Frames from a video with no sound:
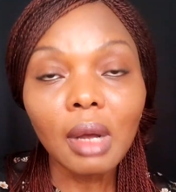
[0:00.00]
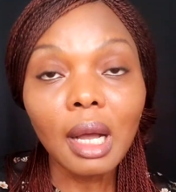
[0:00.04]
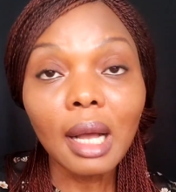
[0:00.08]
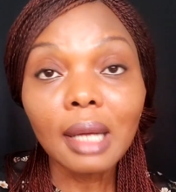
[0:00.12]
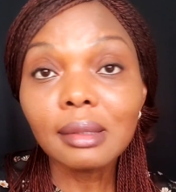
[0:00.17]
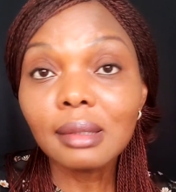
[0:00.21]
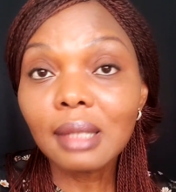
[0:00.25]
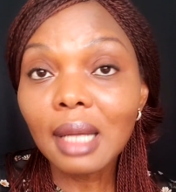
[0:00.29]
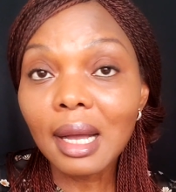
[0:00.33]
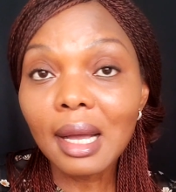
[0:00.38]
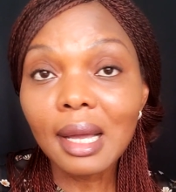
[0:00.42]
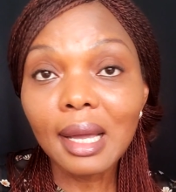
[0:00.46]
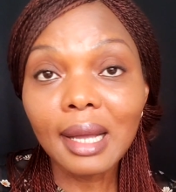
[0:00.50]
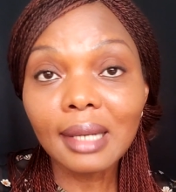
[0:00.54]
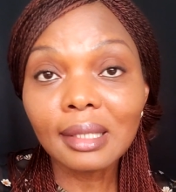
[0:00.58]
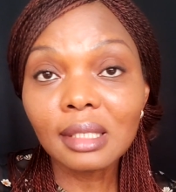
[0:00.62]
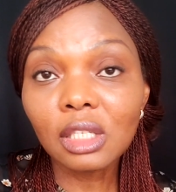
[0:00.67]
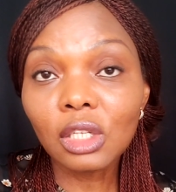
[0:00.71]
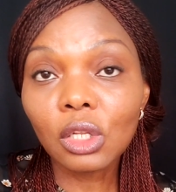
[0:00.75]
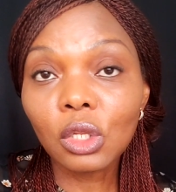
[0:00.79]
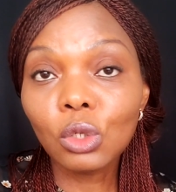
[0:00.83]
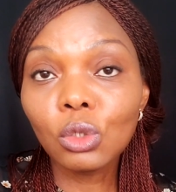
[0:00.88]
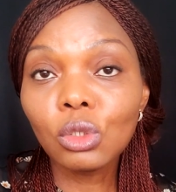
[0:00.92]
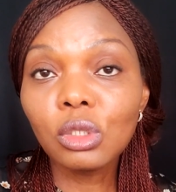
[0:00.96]
And that
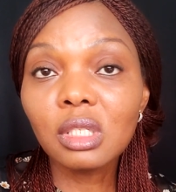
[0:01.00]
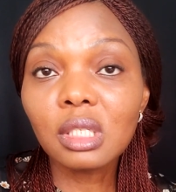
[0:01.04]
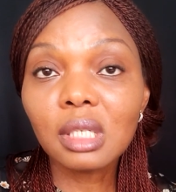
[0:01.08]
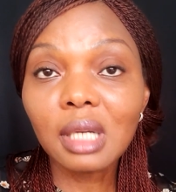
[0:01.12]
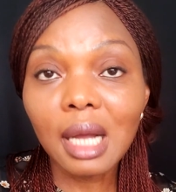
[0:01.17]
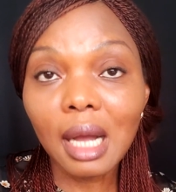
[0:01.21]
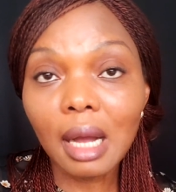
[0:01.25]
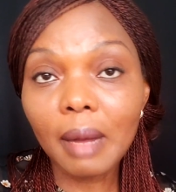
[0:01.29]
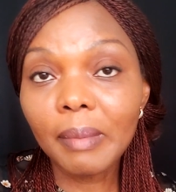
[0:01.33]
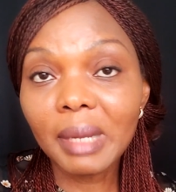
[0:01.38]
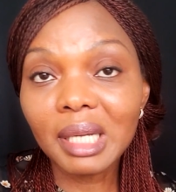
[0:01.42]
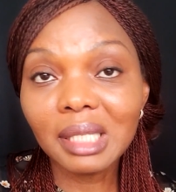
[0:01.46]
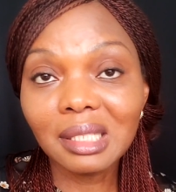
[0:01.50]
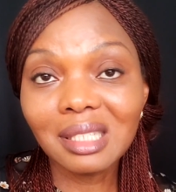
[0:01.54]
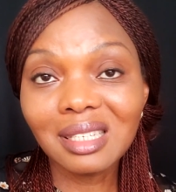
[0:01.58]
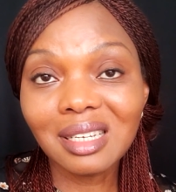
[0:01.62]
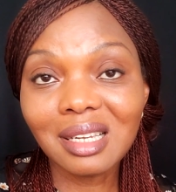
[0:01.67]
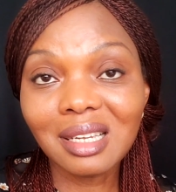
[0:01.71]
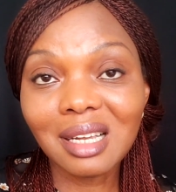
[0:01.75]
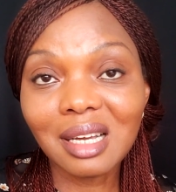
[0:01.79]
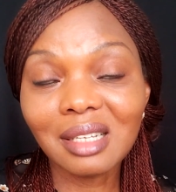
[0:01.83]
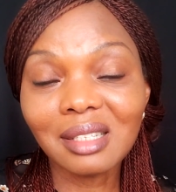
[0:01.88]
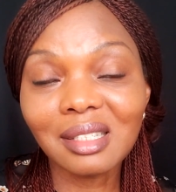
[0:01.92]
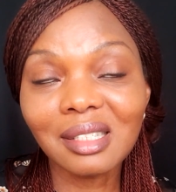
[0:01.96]
excludes car
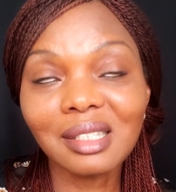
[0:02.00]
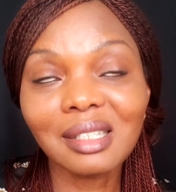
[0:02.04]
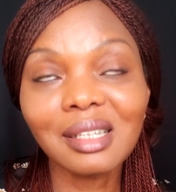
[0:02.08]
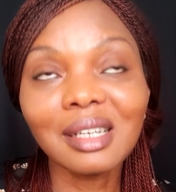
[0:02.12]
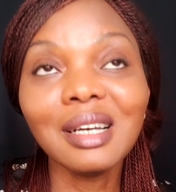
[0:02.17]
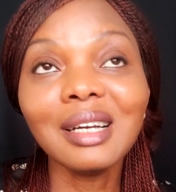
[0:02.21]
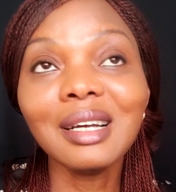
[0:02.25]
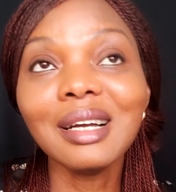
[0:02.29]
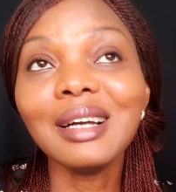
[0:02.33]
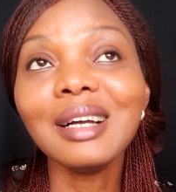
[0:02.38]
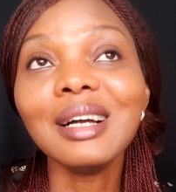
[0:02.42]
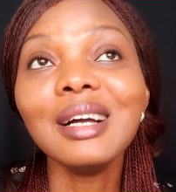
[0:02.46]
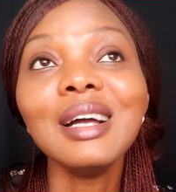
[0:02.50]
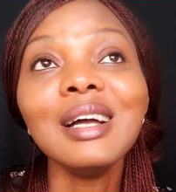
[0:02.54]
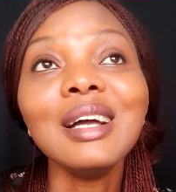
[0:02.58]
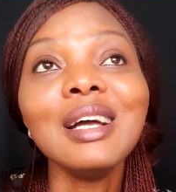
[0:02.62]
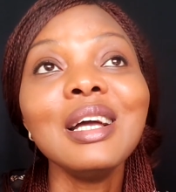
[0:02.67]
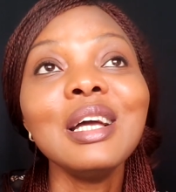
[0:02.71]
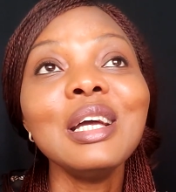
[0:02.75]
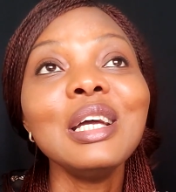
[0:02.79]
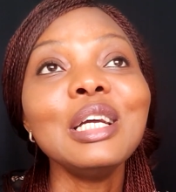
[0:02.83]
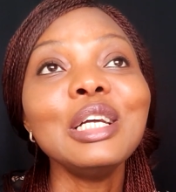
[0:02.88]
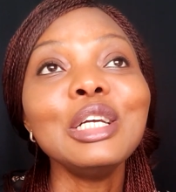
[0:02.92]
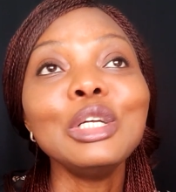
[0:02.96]
maintenance.
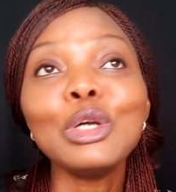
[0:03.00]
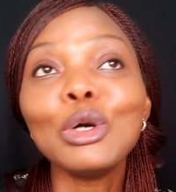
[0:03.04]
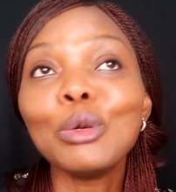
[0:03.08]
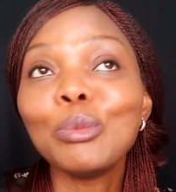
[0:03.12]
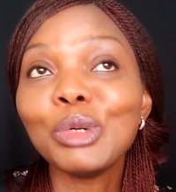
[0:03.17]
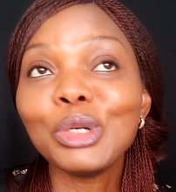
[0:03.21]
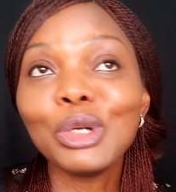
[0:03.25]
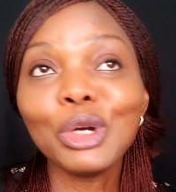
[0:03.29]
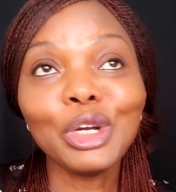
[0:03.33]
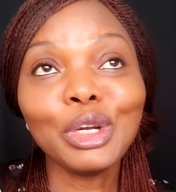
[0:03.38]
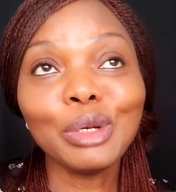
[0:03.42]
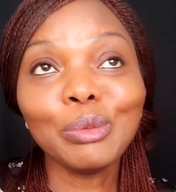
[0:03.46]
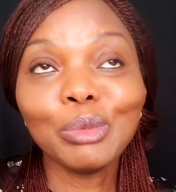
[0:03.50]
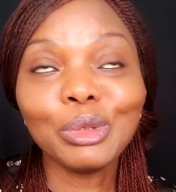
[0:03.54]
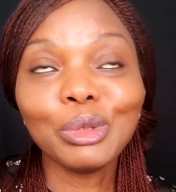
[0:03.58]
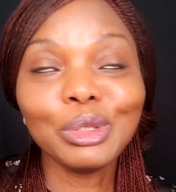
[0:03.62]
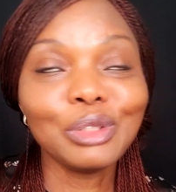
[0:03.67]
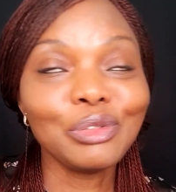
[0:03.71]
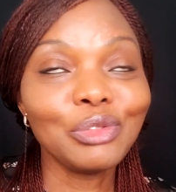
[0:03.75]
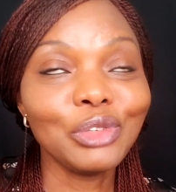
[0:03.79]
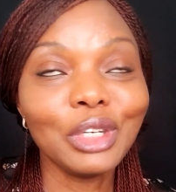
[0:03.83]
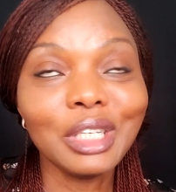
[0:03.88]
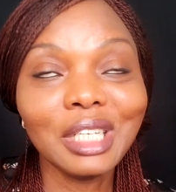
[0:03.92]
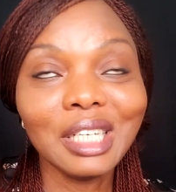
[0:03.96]
You know, but
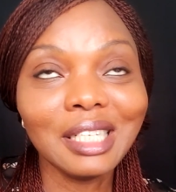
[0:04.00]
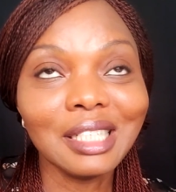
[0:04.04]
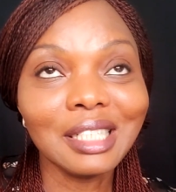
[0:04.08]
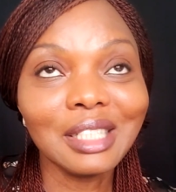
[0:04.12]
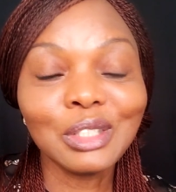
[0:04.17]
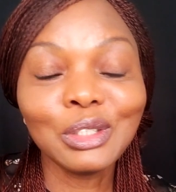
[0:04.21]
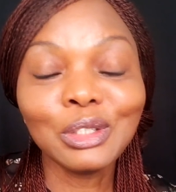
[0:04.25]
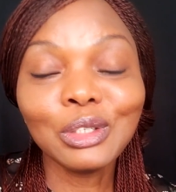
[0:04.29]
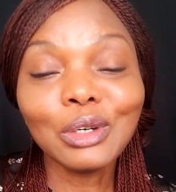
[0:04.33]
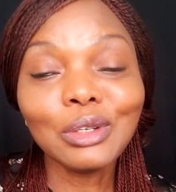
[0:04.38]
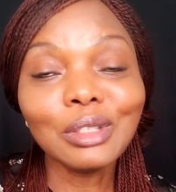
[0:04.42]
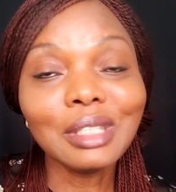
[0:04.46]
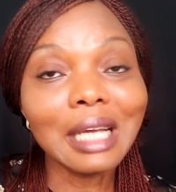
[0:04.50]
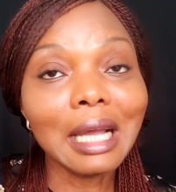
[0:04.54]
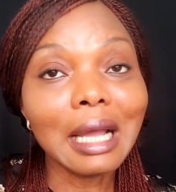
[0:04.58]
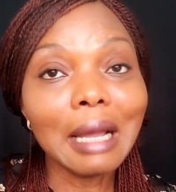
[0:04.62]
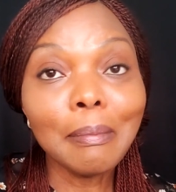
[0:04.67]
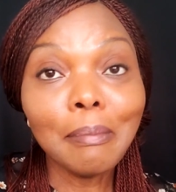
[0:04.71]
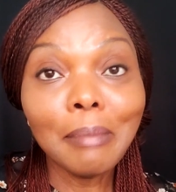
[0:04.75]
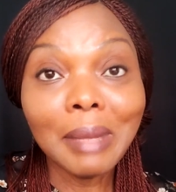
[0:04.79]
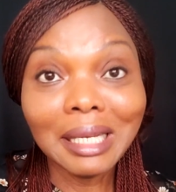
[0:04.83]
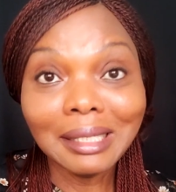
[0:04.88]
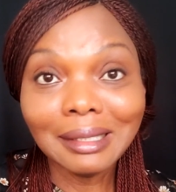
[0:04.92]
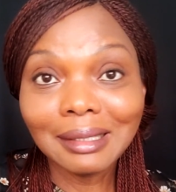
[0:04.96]
to be honest, you don't
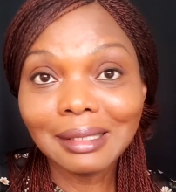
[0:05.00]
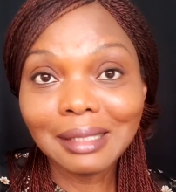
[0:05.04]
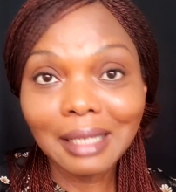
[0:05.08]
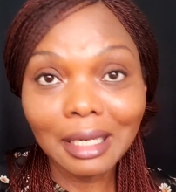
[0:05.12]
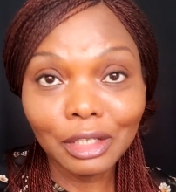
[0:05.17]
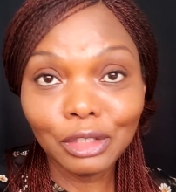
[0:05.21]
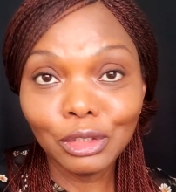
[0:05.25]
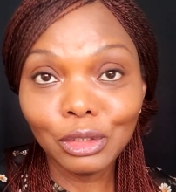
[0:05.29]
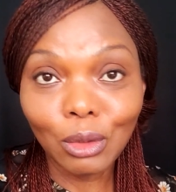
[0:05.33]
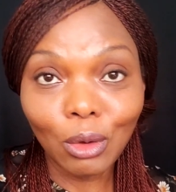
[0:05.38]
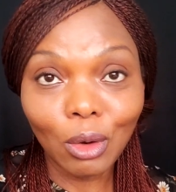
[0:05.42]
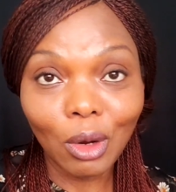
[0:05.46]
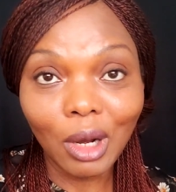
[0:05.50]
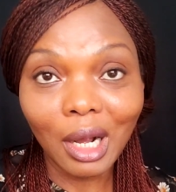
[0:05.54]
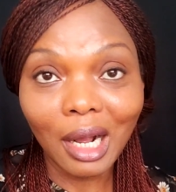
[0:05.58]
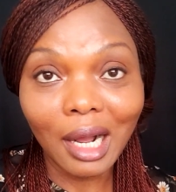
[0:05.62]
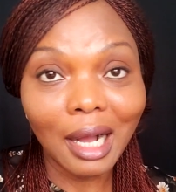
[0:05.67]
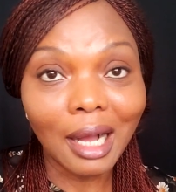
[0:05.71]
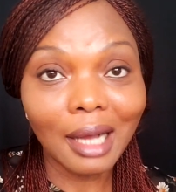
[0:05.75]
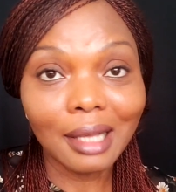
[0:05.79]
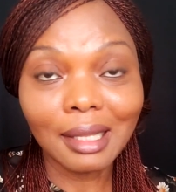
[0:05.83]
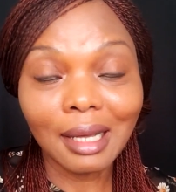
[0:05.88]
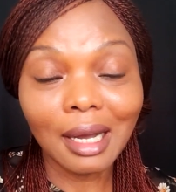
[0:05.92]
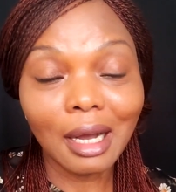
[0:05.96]
maintain your
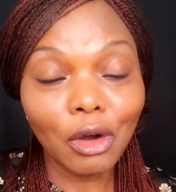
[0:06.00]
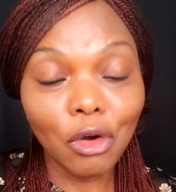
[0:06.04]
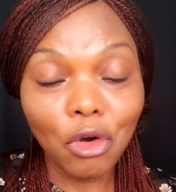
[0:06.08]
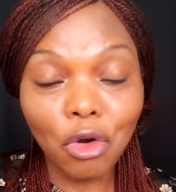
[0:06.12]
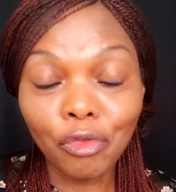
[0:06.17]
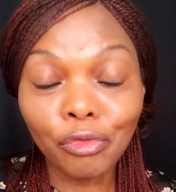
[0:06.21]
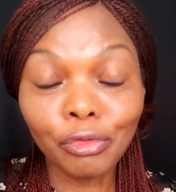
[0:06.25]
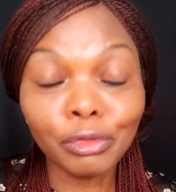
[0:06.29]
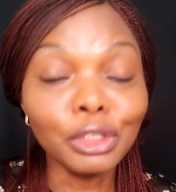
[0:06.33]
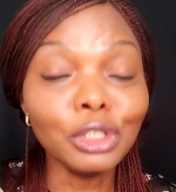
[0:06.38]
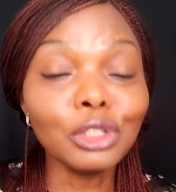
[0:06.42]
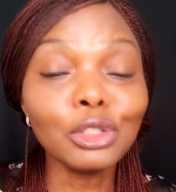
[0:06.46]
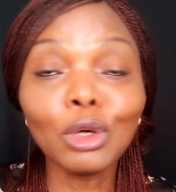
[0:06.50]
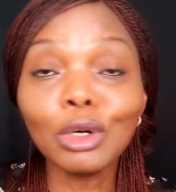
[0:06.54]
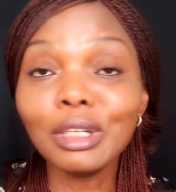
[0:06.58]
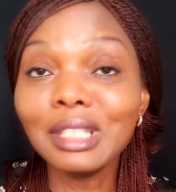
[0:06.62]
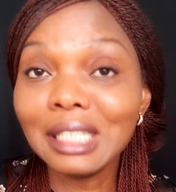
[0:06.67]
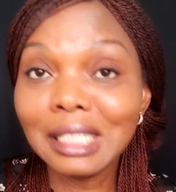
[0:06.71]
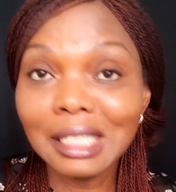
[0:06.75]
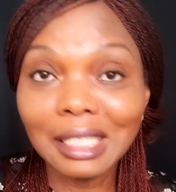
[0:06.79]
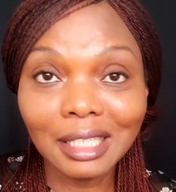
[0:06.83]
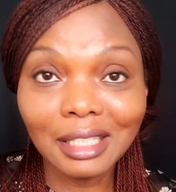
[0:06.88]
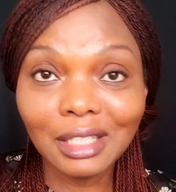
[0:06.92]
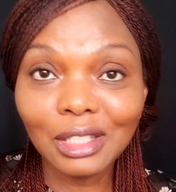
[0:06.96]
car that often. You don't
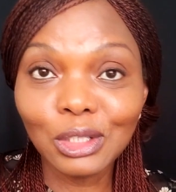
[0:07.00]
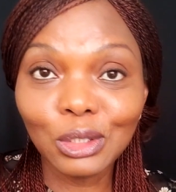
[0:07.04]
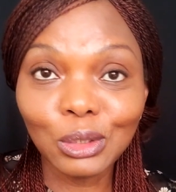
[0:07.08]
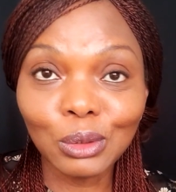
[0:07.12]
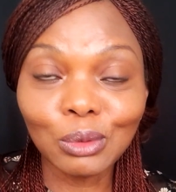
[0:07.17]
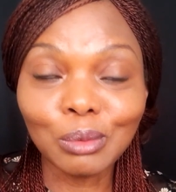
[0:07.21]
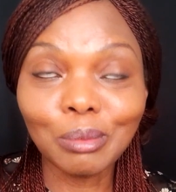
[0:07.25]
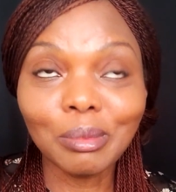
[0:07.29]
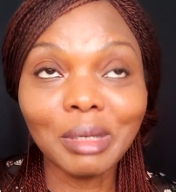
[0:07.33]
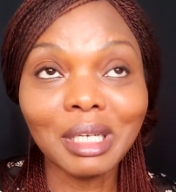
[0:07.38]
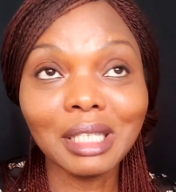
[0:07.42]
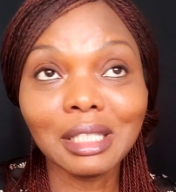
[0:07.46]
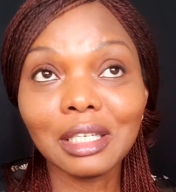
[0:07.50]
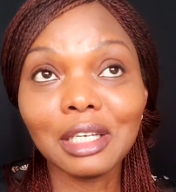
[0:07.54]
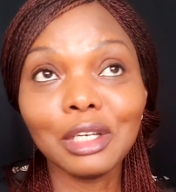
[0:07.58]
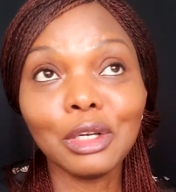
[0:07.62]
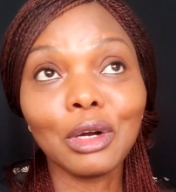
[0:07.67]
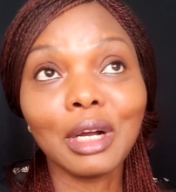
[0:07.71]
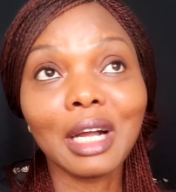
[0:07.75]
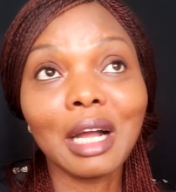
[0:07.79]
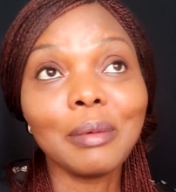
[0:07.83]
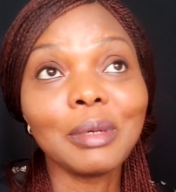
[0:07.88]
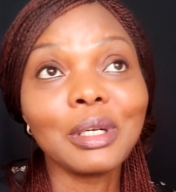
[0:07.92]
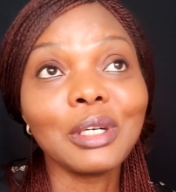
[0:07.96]
need to maintain your
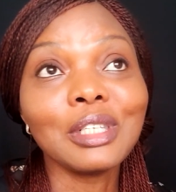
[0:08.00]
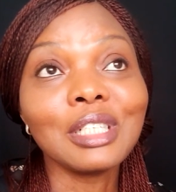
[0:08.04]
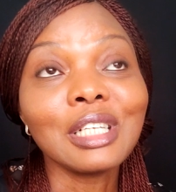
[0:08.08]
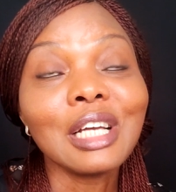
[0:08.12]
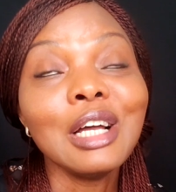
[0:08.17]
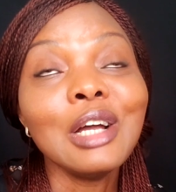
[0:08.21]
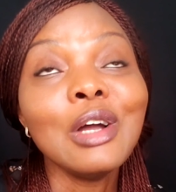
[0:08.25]
car because